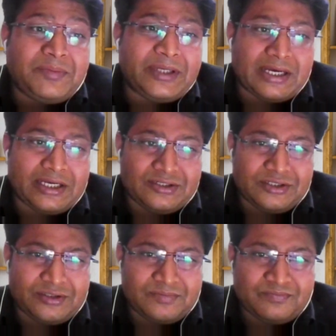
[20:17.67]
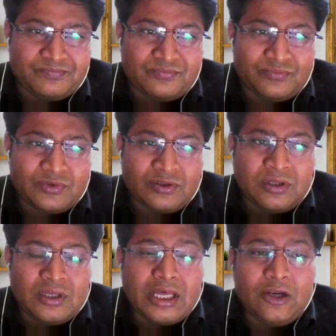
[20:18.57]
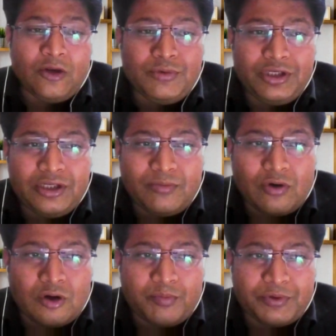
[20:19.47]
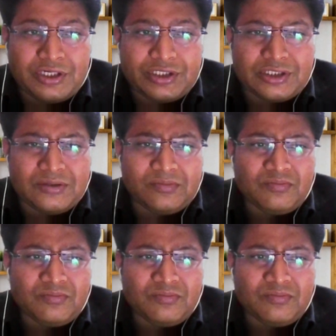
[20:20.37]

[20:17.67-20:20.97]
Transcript: behind it aluminium corporation